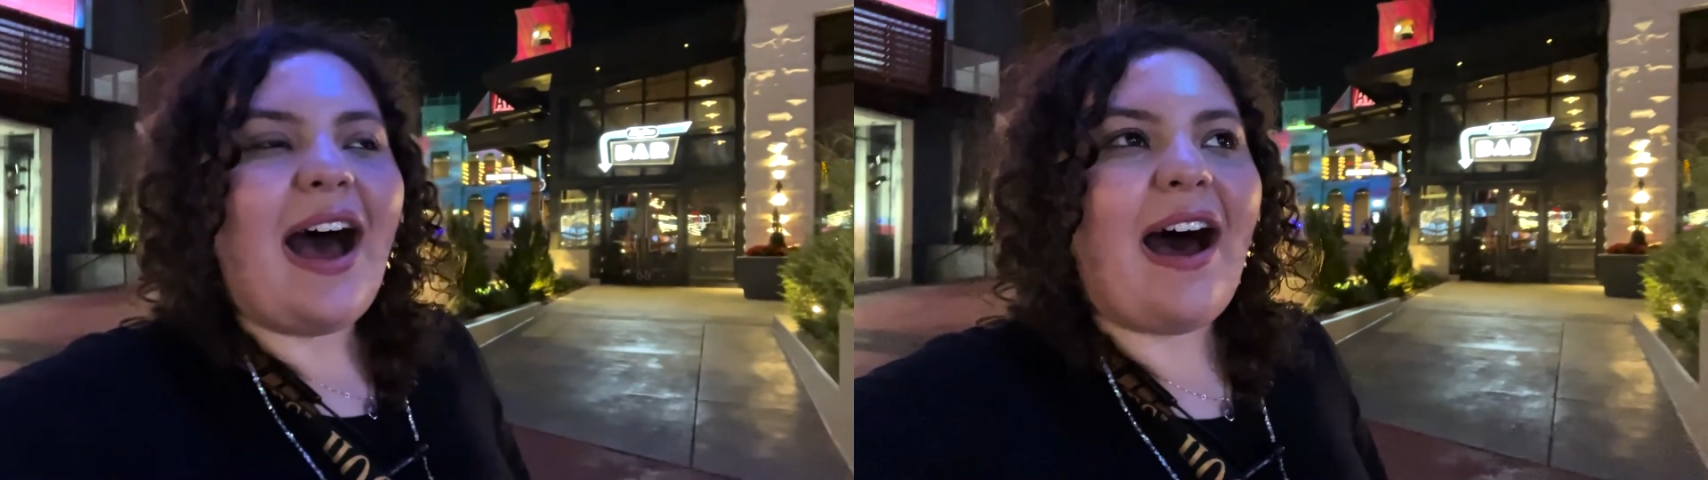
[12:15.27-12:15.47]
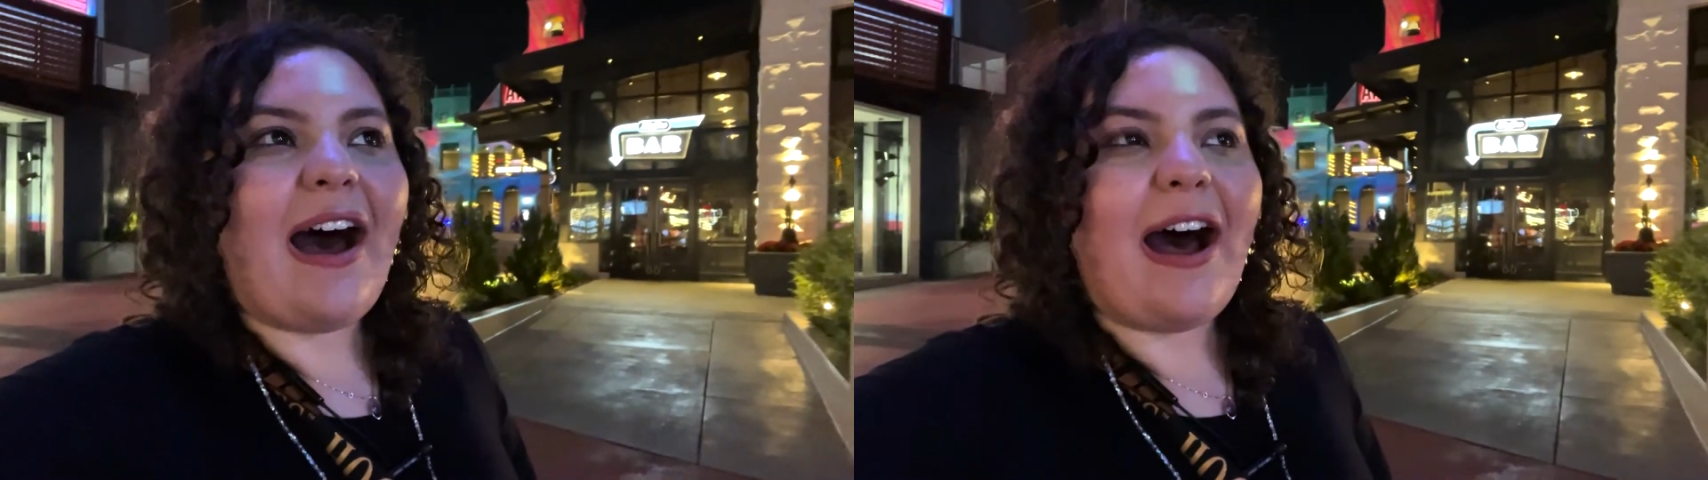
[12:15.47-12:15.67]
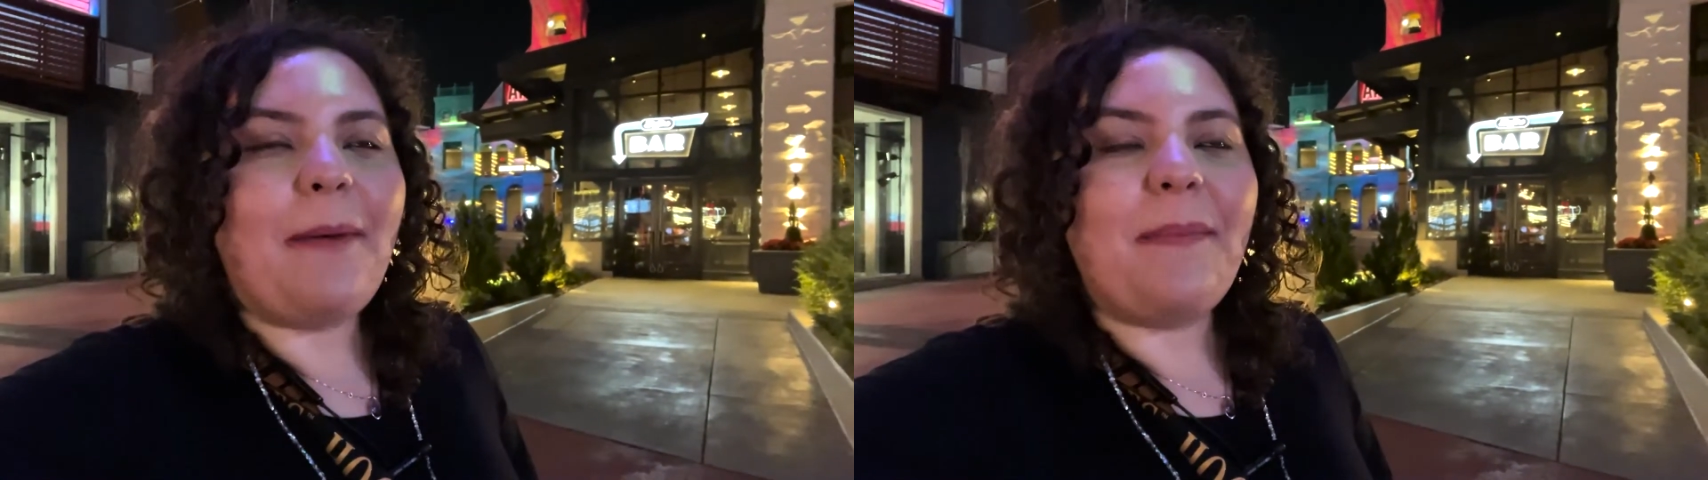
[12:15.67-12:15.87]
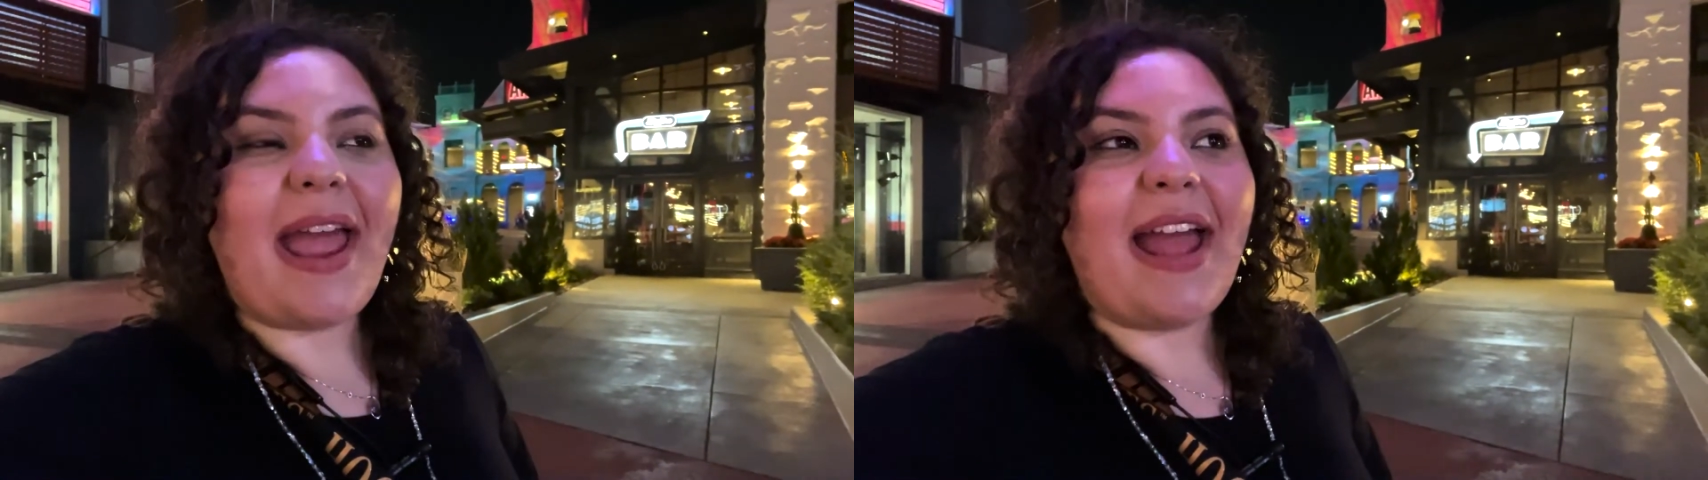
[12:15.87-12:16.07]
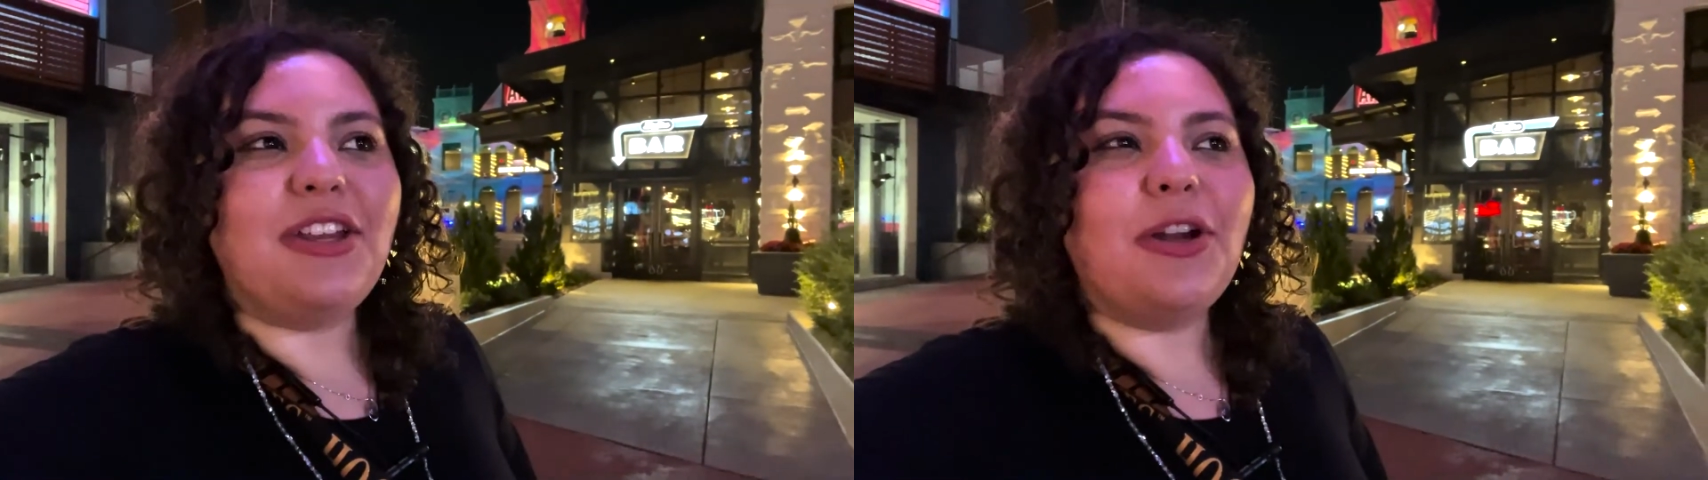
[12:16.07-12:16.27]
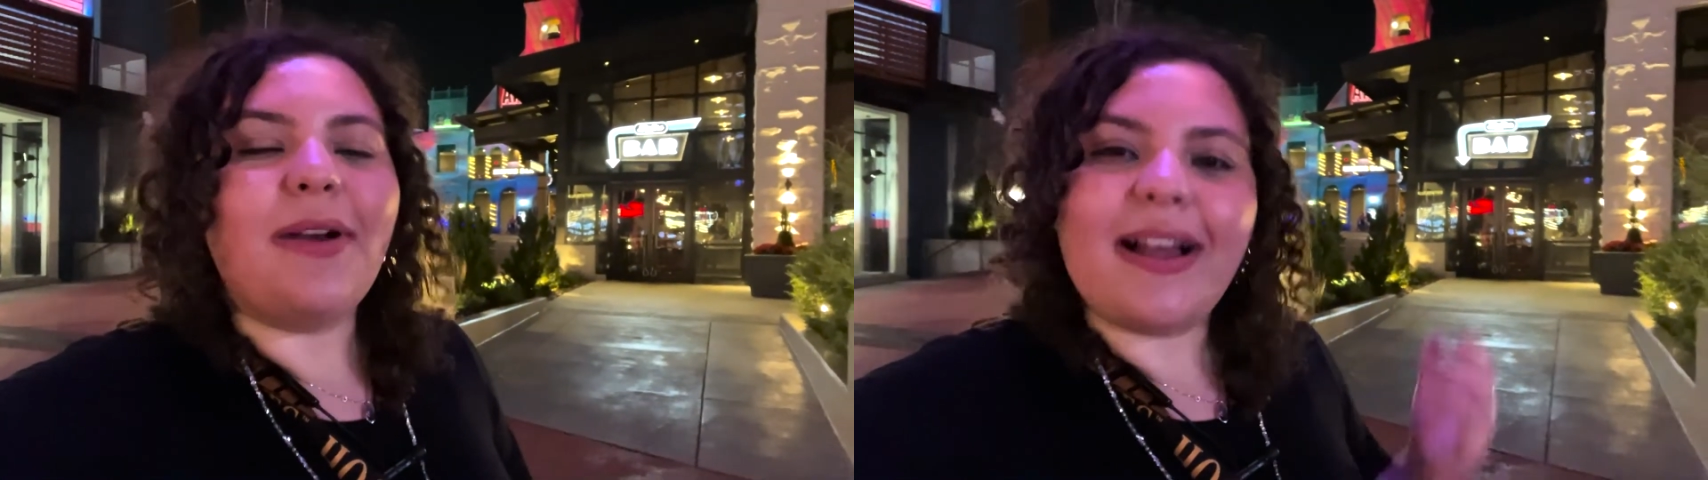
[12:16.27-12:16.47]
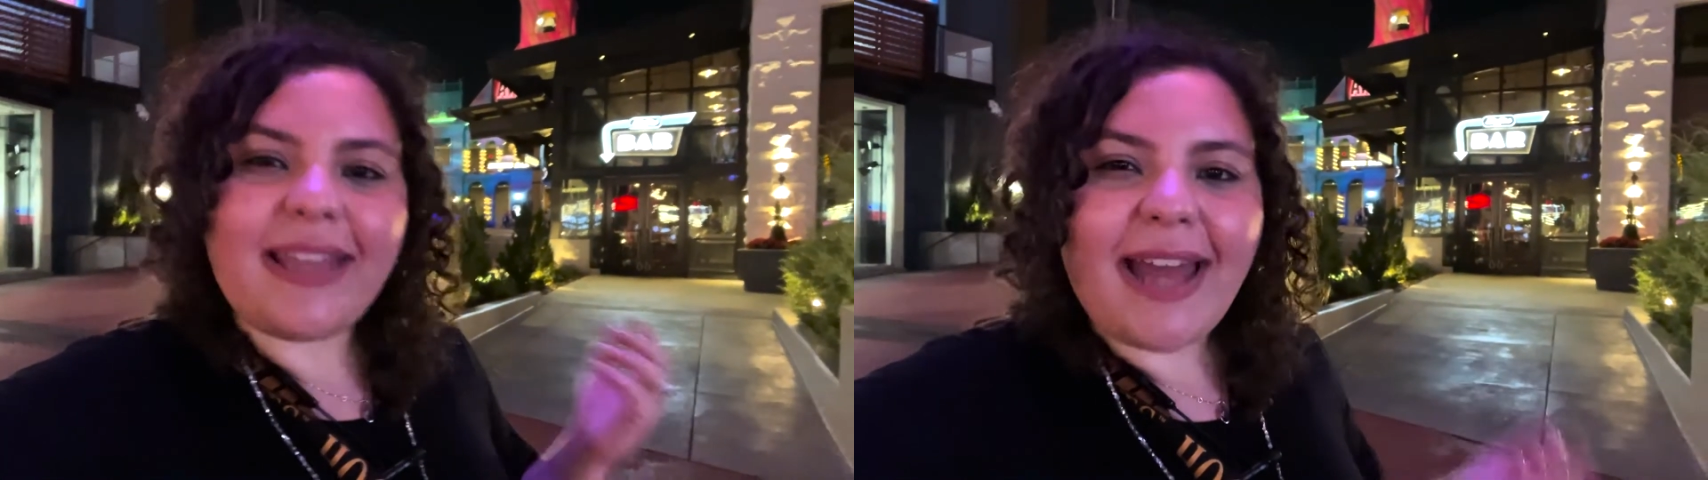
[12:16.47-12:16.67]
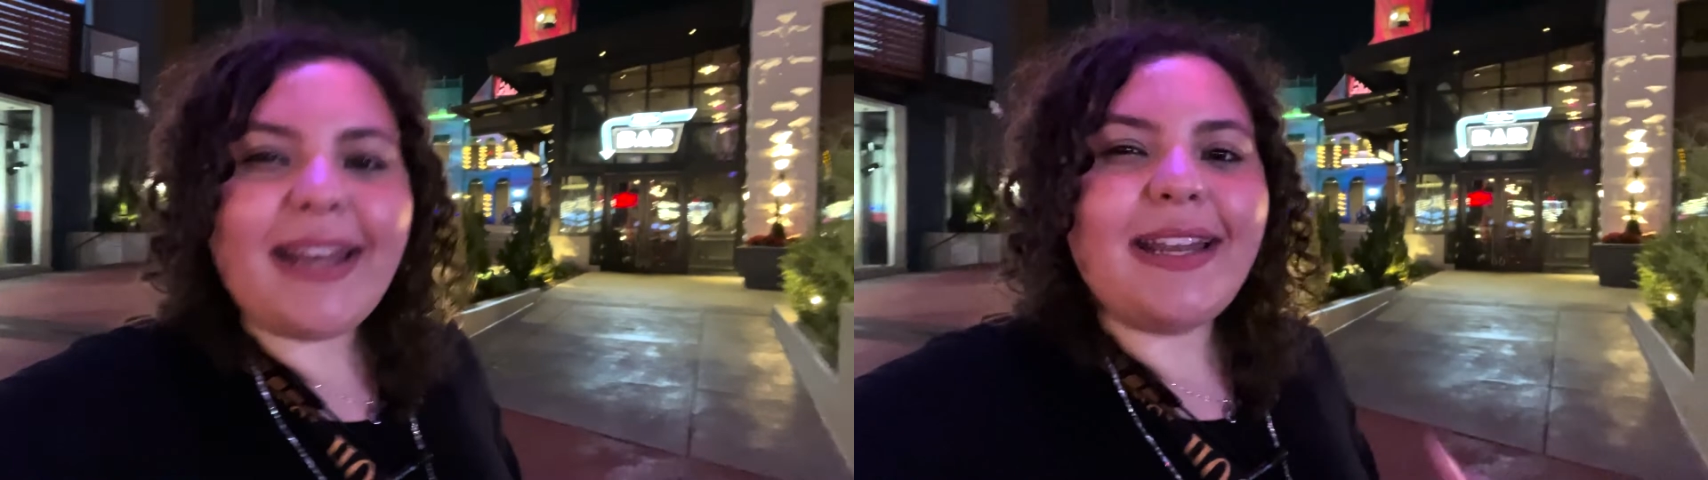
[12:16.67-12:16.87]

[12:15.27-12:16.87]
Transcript: Um, and you know, again,